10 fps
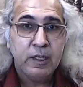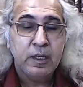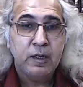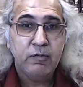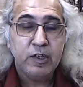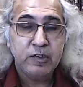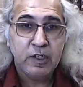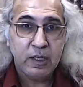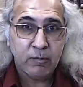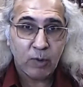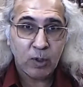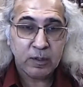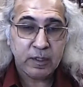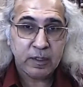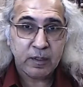in which they have all
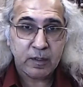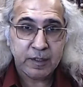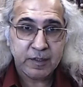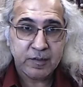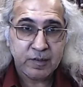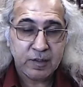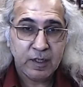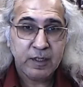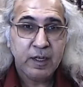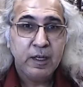their rights, right,